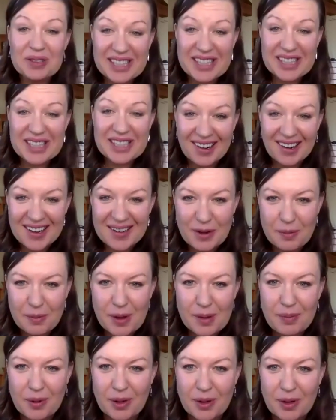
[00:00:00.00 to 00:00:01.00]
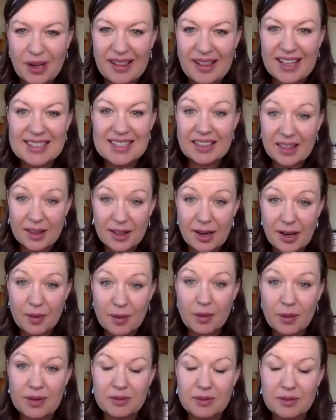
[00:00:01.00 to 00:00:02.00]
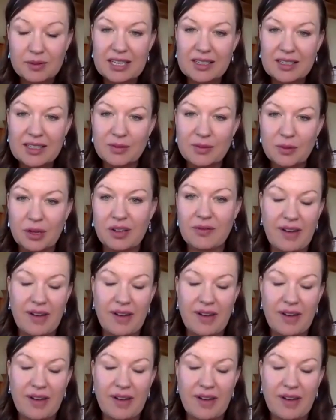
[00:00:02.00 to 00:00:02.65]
scary for people. And that's like the number one objective. Well,